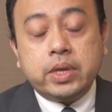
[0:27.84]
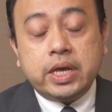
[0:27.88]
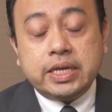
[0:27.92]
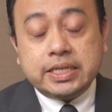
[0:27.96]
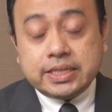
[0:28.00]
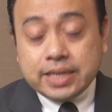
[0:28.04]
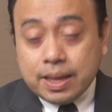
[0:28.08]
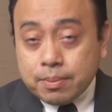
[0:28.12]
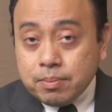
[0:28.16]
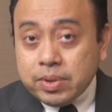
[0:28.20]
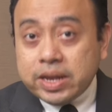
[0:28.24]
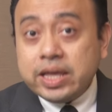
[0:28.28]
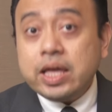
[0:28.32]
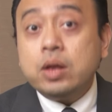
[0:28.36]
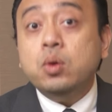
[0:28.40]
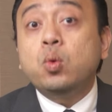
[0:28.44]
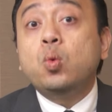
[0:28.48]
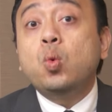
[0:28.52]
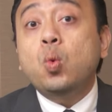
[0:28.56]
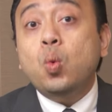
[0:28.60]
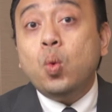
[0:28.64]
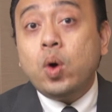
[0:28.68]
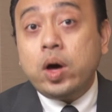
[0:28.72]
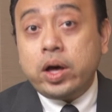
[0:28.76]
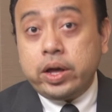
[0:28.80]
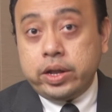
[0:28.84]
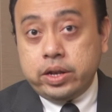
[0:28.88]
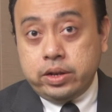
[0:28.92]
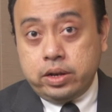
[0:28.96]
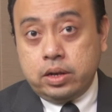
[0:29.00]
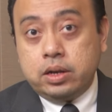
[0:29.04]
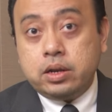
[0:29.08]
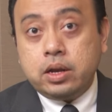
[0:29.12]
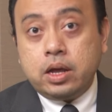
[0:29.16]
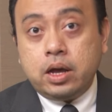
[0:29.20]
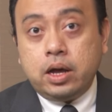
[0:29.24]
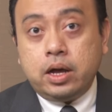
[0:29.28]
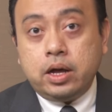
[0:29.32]
assembling in one
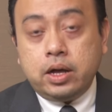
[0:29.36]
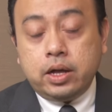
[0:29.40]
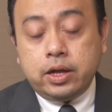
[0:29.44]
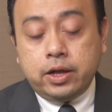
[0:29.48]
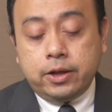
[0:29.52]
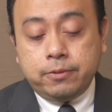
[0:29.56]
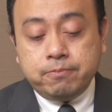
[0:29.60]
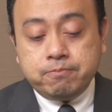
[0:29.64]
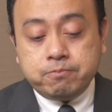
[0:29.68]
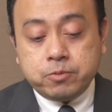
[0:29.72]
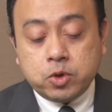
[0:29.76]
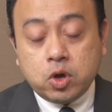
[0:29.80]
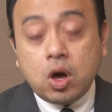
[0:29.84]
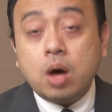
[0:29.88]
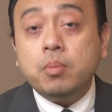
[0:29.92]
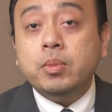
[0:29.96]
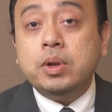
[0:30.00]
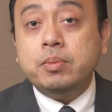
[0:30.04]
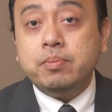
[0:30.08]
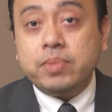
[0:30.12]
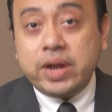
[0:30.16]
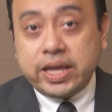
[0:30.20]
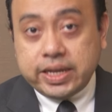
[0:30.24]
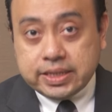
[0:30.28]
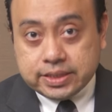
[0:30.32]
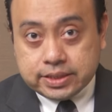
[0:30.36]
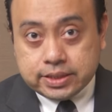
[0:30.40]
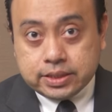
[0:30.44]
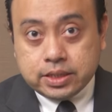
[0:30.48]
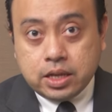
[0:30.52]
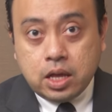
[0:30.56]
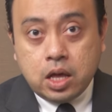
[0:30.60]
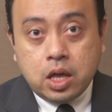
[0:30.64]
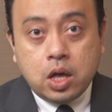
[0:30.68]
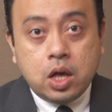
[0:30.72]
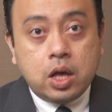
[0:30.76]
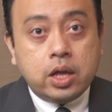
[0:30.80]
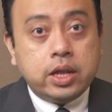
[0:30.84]
common place,
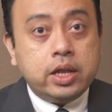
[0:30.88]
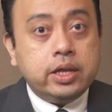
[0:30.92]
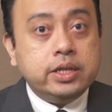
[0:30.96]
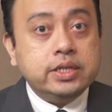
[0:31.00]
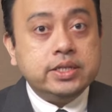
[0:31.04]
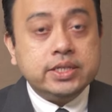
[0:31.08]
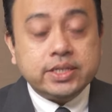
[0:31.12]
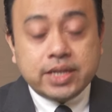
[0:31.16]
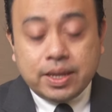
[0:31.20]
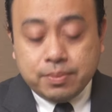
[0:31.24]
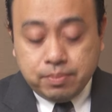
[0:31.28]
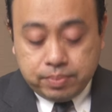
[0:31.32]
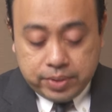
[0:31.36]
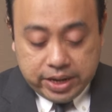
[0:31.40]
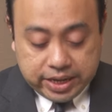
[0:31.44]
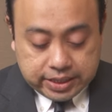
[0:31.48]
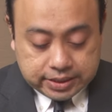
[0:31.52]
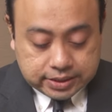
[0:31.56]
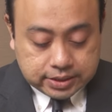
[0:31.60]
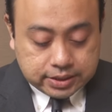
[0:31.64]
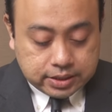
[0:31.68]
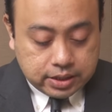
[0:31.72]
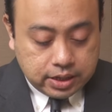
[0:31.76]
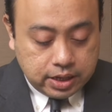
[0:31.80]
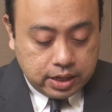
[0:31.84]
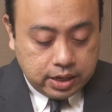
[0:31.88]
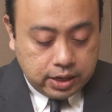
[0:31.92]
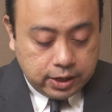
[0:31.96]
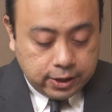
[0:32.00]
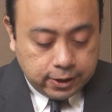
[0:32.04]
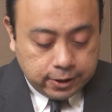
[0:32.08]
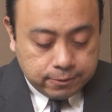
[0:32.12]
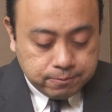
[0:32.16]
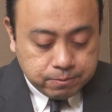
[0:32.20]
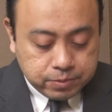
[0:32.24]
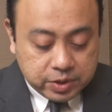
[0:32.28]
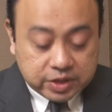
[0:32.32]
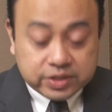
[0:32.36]
same place,
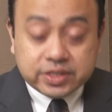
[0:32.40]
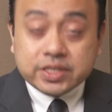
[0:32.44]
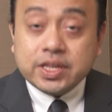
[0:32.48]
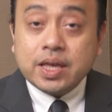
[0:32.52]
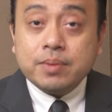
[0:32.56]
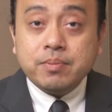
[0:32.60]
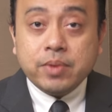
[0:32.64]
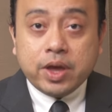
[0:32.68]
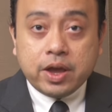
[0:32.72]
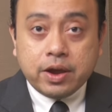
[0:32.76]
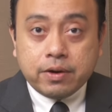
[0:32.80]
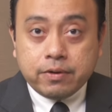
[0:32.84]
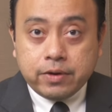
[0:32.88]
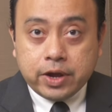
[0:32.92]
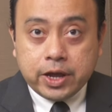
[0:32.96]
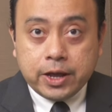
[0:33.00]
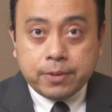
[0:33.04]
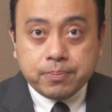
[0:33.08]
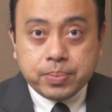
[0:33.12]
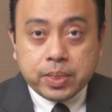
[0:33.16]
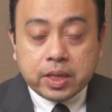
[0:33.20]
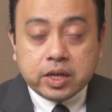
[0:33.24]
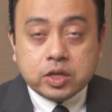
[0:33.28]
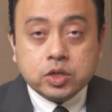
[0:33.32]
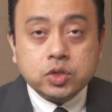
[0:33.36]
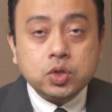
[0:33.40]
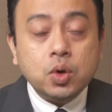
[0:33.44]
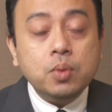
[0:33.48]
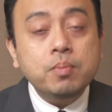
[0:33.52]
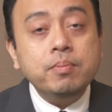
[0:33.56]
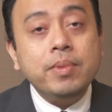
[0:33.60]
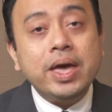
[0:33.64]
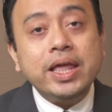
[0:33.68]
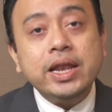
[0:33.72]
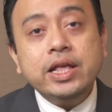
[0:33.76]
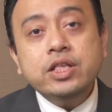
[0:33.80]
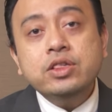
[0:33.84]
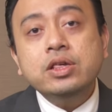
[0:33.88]
same area. So
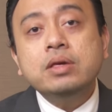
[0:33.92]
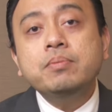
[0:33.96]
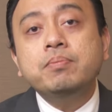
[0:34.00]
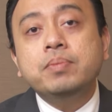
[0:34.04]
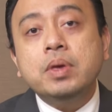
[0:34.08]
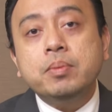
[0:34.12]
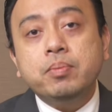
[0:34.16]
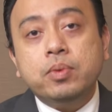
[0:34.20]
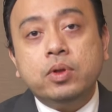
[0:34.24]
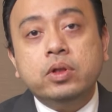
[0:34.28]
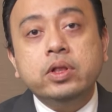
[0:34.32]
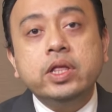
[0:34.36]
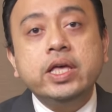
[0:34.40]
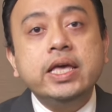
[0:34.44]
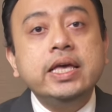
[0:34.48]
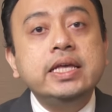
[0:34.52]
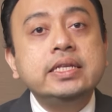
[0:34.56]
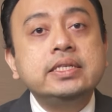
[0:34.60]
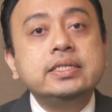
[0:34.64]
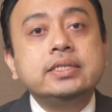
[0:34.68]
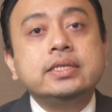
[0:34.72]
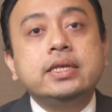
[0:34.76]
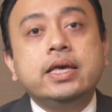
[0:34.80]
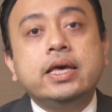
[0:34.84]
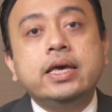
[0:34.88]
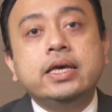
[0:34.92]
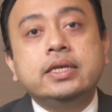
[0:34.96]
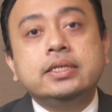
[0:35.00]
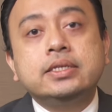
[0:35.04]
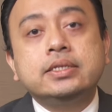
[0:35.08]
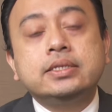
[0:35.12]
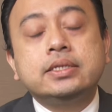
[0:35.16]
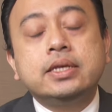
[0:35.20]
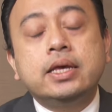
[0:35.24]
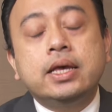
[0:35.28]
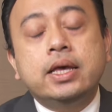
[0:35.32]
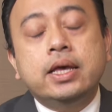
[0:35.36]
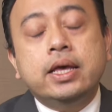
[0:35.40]
managing people is
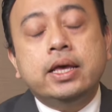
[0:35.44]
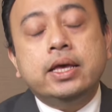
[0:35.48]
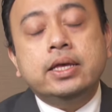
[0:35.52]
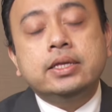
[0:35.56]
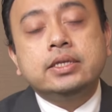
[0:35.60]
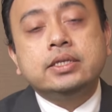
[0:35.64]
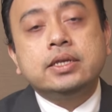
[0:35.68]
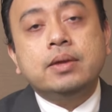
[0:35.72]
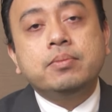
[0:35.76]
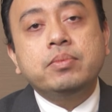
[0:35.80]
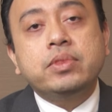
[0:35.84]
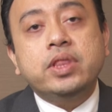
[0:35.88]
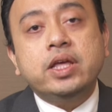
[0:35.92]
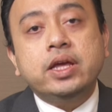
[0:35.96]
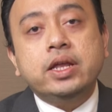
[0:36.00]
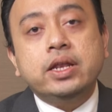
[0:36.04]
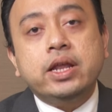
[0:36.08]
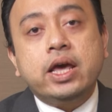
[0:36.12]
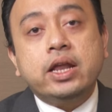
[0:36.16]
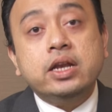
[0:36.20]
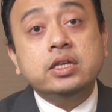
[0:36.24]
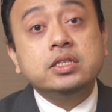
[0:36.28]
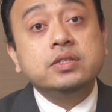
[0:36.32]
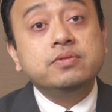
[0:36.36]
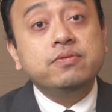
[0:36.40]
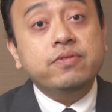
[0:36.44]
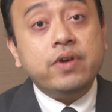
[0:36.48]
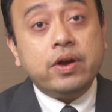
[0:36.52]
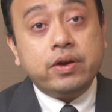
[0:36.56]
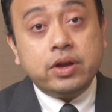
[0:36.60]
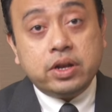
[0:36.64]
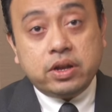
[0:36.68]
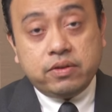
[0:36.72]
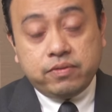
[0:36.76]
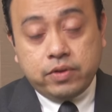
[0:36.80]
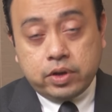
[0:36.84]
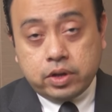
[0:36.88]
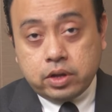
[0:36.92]
something that is very
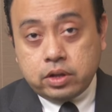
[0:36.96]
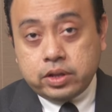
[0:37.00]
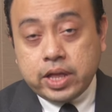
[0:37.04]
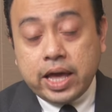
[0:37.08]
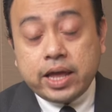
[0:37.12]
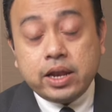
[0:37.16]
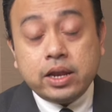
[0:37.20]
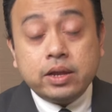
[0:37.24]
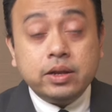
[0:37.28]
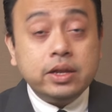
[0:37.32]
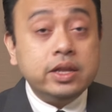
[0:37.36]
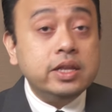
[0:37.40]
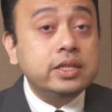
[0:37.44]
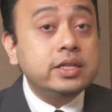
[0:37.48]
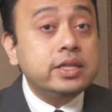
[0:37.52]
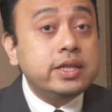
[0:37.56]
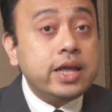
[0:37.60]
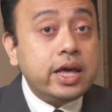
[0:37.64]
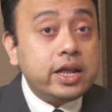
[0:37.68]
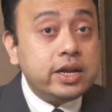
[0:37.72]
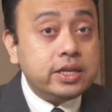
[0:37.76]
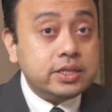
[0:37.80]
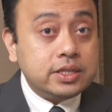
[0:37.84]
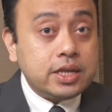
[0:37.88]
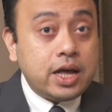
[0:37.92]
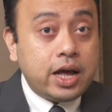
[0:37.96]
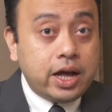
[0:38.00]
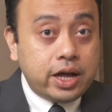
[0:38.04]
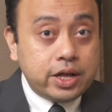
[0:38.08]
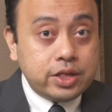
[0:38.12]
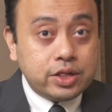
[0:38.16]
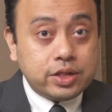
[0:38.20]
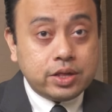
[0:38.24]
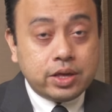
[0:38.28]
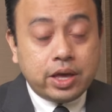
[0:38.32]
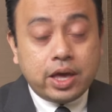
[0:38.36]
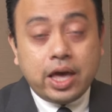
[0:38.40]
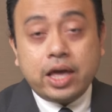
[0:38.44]
difficult, and that is
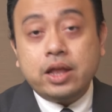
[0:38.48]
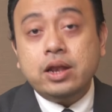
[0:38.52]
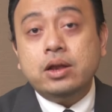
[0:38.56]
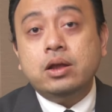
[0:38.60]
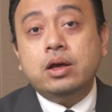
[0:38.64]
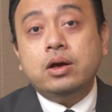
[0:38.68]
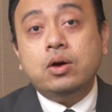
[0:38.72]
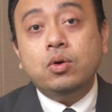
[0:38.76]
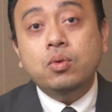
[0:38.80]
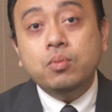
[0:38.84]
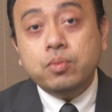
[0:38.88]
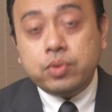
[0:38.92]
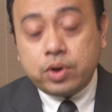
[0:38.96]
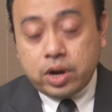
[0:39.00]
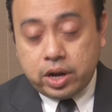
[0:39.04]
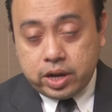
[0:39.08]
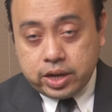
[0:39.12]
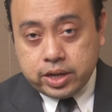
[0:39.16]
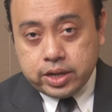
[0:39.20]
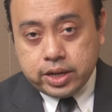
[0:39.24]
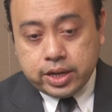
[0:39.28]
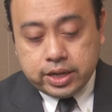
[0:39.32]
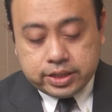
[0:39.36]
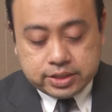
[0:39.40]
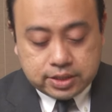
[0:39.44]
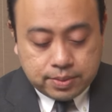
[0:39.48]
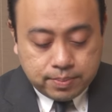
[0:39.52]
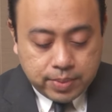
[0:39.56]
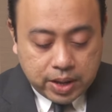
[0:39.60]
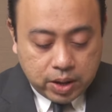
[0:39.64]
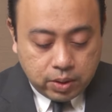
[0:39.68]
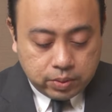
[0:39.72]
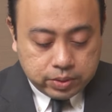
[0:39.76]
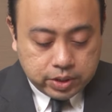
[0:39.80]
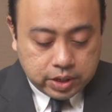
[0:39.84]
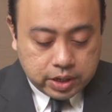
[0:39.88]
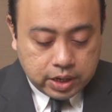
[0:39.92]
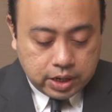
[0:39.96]
Hajj. And Umrah is
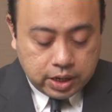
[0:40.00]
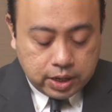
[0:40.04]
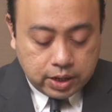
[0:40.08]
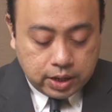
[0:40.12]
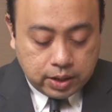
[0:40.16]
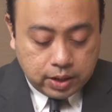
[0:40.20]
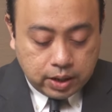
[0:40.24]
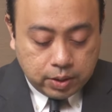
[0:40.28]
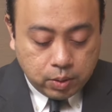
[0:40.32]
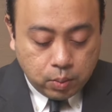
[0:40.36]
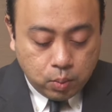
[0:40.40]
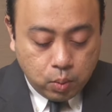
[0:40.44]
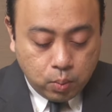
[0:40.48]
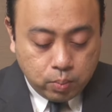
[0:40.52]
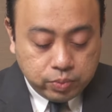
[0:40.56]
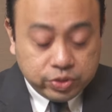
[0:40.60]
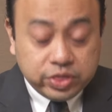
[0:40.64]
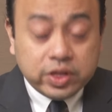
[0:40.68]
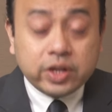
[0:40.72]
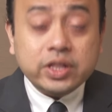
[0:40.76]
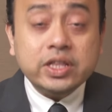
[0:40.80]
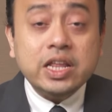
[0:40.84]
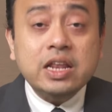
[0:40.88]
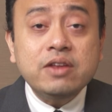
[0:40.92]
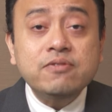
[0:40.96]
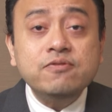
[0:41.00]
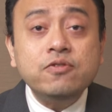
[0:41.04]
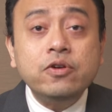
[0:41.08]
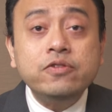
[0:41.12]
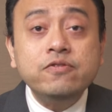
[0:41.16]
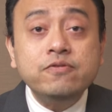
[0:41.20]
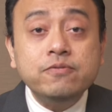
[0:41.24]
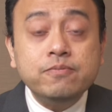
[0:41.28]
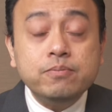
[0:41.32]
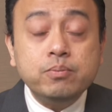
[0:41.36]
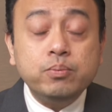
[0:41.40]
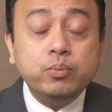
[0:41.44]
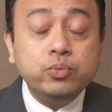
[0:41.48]
about
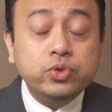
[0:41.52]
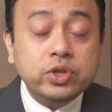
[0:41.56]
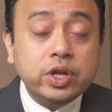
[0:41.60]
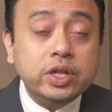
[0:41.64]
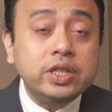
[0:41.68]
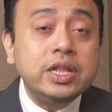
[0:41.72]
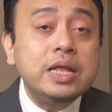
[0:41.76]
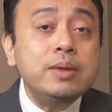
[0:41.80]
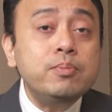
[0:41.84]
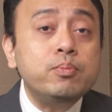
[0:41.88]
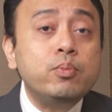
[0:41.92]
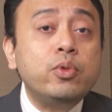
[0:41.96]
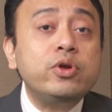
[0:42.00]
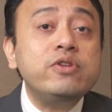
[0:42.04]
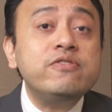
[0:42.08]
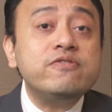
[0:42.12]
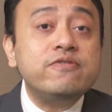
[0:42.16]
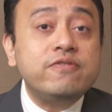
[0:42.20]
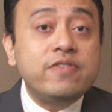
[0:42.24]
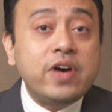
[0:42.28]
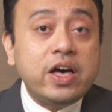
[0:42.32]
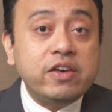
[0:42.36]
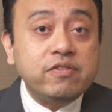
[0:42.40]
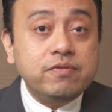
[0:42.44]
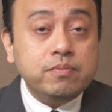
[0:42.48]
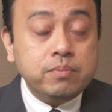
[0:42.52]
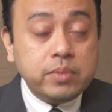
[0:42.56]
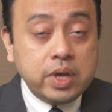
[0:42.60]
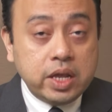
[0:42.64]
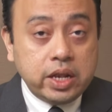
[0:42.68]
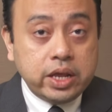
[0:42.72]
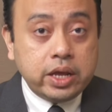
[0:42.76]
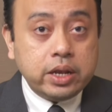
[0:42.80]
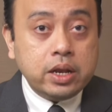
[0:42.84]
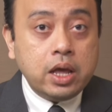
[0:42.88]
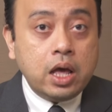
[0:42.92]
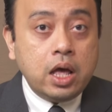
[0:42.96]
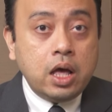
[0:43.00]
13.5
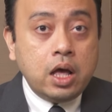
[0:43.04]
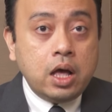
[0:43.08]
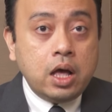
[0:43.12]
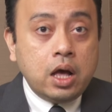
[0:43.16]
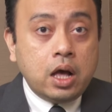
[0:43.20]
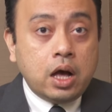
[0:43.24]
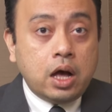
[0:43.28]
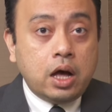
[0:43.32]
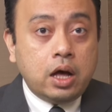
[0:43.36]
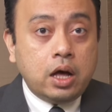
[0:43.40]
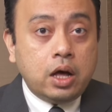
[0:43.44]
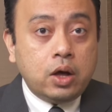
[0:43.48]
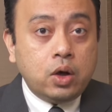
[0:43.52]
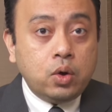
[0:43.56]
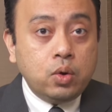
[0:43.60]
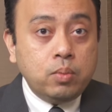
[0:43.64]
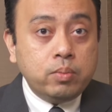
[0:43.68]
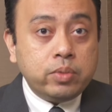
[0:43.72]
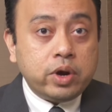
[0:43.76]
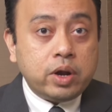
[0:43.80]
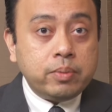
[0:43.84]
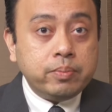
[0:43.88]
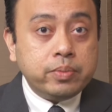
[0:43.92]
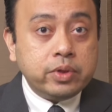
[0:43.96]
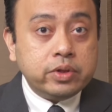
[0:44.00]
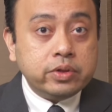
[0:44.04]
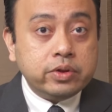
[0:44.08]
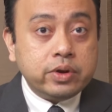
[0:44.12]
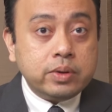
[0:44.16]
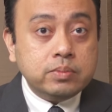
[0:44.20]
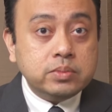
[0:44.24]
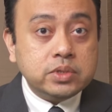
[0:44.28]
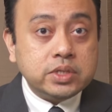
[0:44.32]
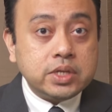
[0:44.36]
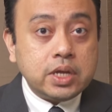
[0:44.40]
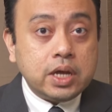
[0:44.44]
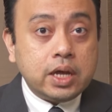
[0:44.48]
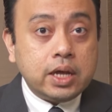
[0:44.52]
million Umrah
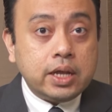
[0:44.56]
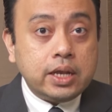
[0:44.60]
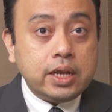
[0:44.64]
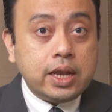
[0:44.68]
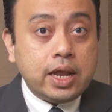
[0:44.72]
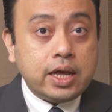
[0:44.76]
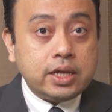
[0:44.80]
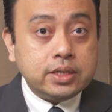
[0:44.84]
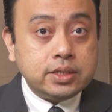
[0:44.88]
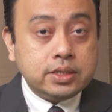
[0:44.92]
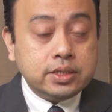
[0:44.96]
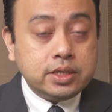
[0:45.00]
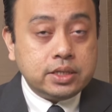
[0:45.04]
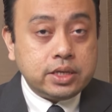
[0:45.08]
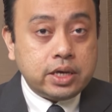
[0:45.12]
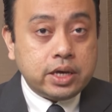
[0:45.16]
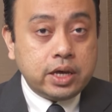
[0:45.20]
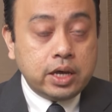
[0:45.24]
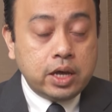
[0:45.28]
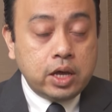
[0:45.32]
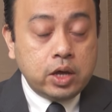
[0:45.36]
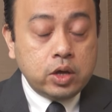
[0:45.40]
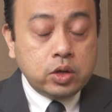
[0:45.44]
pilgrims last year.